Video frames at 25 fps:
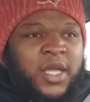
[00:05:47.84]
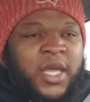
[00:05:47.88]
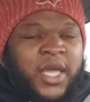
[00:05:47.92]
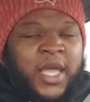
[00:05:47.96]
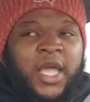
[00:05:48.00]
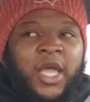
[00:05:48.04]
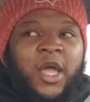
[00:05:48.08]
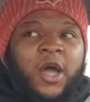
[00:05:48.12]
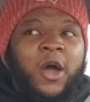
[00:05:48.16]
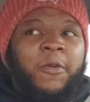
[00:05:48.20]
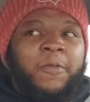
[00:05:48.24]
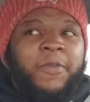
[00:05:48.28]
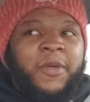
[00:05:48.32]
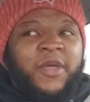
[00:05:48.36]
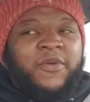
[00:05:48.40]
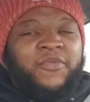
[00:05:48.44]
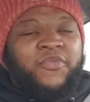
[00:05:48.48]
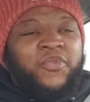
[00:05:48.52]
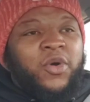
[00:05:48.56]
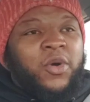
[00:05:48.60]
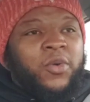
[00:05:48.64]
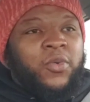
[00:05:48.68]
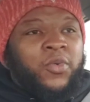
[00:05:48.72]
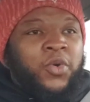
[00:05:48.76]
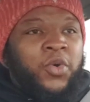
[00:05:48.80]
And he gonna be
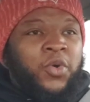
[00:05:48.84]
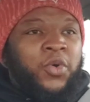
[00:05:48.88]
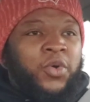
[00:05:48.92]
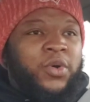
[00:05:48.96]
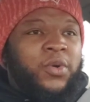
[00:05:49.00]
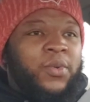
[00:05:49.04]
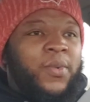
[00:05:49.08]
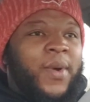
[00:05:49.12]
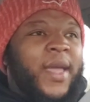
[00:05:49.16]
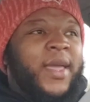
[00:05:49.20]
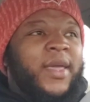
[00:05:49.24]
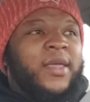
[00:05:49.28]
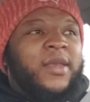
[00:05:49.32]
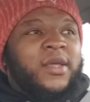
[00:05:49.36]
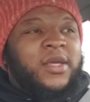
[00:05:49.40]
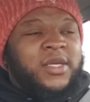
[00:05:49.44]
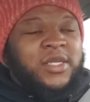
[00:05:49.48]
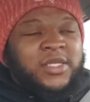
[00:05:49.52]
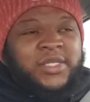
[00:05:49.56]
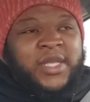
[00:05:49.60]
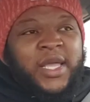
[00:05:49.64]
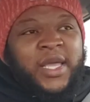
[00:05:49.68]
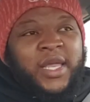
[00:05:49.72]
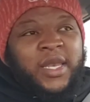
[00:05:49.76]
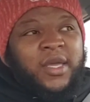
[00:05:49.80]
for a rude awakening
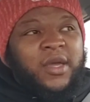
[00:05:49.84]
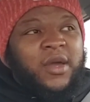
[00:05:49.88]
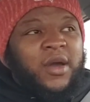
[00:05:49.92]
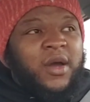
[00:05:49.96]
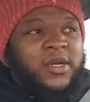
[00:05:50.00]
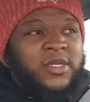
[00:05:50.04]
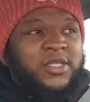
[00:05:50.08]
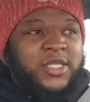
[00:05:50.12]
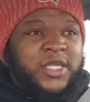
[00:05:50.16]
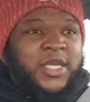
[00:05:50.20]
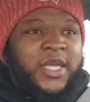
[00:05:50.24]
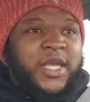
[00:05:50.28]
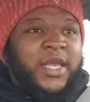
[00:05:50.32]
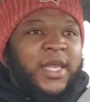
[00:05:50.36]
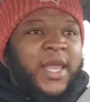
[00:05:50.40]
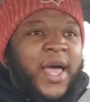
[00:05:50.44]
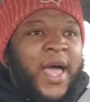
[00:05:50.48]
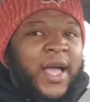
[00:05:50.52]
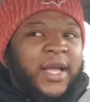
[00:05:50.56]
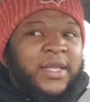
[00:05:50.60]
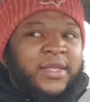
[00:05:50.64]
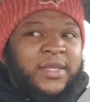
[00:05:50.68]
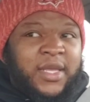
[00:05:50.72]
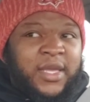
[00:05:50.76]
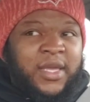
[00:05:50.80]
because Danny Garcia
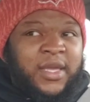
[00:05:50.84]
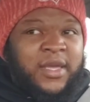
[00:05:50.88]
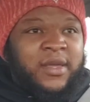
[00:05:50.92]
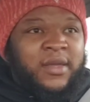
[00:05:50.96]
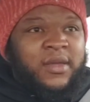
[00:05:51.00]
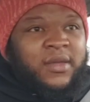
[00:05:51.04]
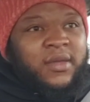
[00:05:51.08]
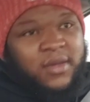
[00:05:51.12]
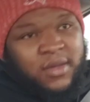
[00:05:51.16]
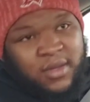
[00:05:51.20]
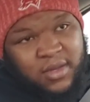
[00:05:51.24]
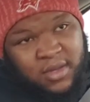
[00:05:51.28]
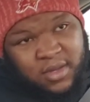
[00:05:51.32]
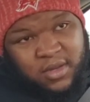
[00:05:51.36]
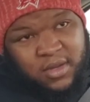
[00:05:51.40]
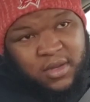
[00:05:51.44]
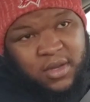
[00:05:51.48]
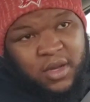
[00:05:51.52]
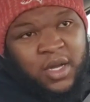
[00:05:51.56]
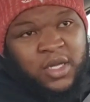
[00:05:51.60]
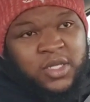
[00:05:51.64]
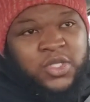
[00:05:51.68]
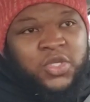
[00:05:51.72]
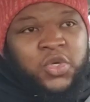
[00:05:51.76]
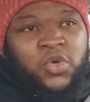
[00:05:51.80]
locked
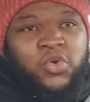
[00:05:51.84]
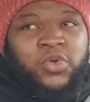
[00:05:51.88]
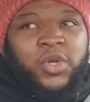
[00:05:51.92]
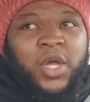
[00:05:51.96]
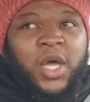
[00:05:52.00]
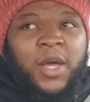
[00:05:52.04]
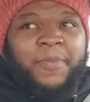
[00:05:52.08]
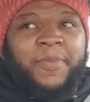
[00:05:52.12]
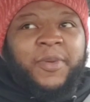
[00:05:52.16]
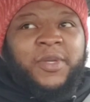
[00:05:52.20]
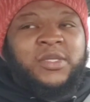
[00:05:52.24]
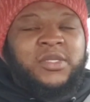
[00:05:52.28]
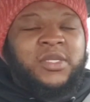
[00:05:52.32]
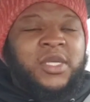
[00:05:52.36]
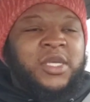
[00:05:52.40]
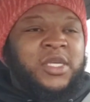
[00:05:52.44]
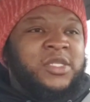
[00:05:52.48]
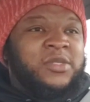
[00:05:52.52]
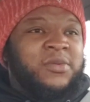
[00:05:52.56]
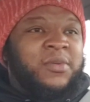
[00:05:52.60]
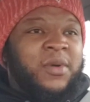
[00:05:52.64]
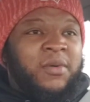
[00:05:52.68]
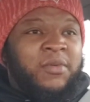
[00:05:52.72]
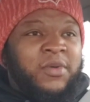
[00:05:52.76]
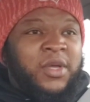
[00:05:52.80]
in. A tune up is,
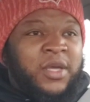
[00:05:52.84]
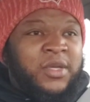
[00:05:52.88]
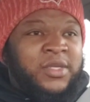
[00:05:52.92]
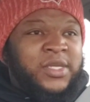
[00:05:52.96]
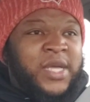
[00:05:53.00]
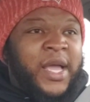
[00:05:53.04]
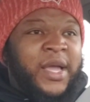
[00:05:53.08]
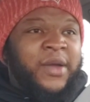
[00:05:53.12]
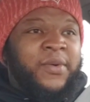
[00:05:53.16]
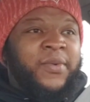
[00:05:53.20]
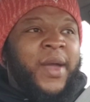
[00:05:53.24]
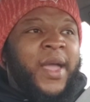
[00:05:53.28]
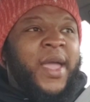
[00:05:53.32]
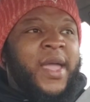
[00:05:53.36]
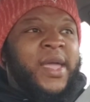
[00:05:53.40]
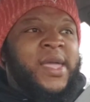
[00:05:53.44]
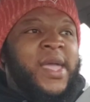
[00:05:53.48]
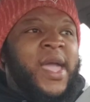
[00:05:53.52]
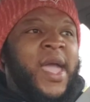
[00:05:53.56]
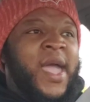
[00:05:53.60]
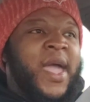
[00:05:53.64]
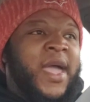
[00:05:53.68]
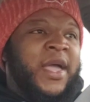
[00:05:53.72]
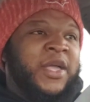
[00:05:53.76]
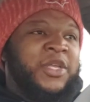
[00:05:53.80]
is is like
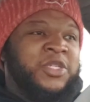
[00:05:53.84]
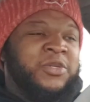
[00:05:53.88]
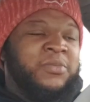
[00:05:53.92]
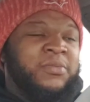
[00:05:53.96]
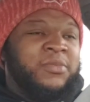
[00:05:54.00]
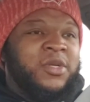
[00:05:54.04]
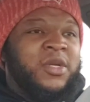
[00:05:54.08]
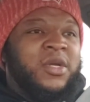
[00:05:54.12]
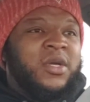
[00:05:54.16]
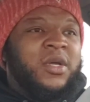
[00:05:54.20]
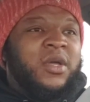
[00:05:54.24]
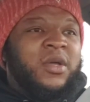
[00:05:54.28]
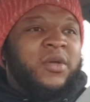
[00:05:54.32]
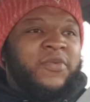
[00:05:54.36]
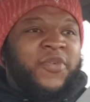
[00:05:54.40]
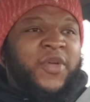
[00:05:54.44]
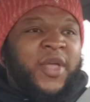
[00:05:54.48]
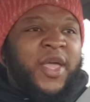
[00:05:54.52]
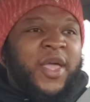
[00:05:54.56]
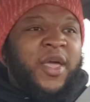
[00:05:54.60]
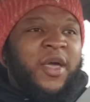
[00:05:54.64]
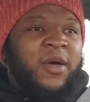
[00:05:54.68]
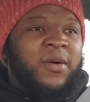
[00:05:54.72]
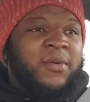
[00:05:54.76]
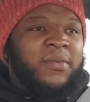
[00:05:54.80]
Redkach
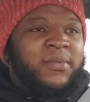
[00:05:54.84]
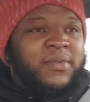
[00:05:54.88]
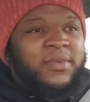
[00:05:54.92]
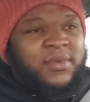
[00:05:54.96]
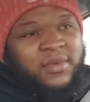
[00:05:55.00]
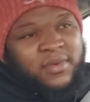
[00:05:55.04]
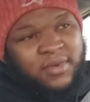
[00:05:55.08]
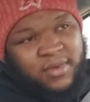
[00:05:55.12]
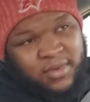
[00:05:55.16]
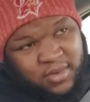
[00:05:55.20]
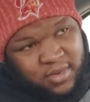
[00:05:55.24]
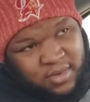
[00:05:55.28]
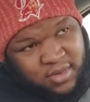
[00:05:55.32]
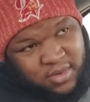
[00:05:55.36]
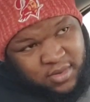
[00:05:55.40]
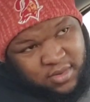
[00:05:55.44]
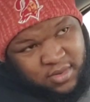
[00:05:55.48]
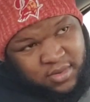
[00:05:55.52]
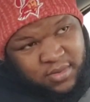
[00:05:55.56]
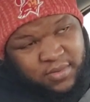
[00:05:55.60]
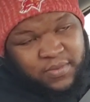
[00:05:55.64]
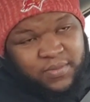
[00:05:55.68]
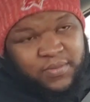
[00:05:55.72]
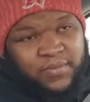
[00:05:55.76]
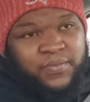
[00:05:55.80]
for
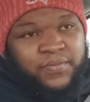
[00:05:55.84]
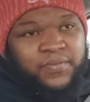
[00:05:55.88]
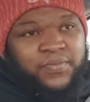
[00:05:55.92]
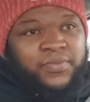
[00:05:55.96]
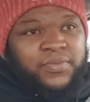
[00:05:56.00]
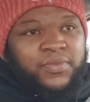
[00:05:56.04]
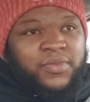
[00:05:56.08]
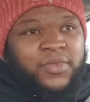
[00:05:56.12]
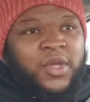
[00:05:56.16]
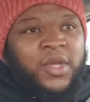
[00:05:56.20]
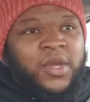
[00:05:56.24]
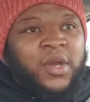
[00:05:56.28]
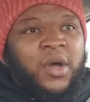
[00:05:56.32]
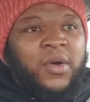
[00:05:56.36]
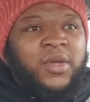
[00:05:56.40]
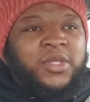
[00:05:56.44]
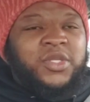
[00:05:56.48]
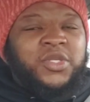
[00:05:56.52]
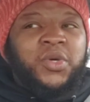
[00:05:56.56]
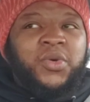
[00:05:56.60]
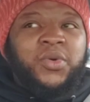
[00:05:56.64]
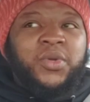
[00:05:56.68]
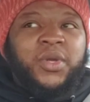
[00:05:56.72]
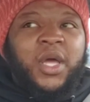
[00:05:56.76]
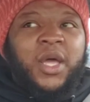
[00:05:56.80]
him. You know, a
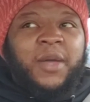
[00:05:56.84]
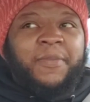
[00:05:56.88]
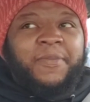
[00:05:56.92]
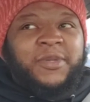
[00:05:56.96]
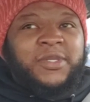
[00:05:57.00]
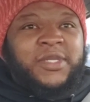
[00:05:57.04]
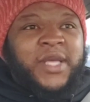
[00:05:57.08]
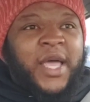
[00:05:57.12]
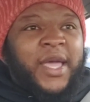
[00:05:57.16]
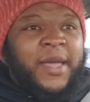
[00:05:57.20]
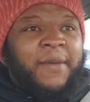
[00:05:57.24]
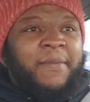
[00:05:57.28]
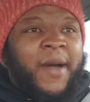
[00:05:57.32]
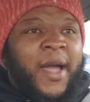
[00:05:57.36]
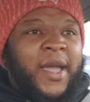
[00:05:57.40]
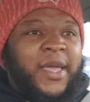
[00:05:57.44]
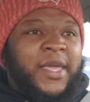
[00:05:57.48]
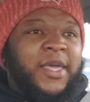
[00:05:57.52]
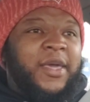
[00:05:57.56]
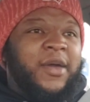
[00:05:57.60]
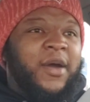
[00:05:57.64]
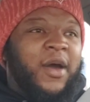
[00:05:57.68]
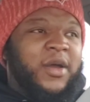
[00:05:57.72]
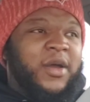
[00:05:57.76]
tune up is like Mikey